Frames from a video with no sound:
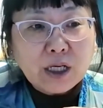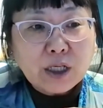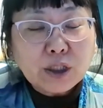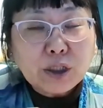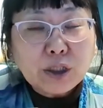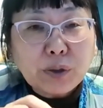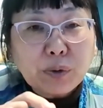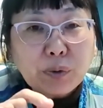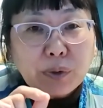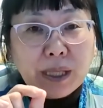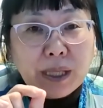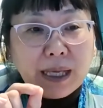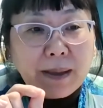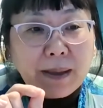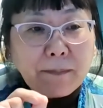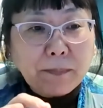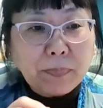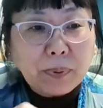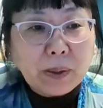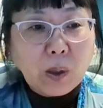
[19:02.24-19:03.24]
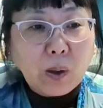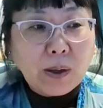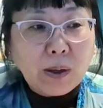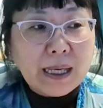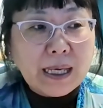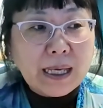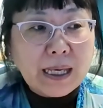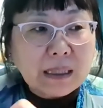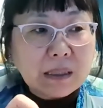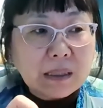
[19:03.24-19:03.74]
to the
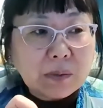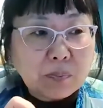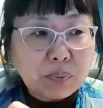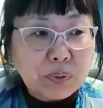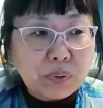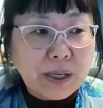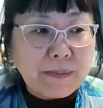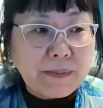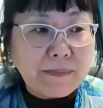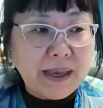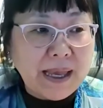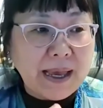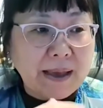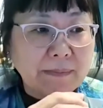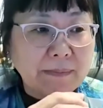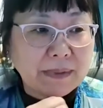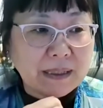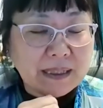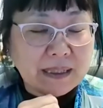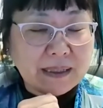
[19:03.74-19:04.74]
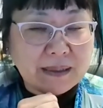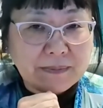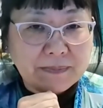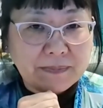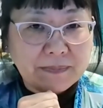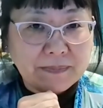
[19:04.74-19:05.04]
employee's premiums.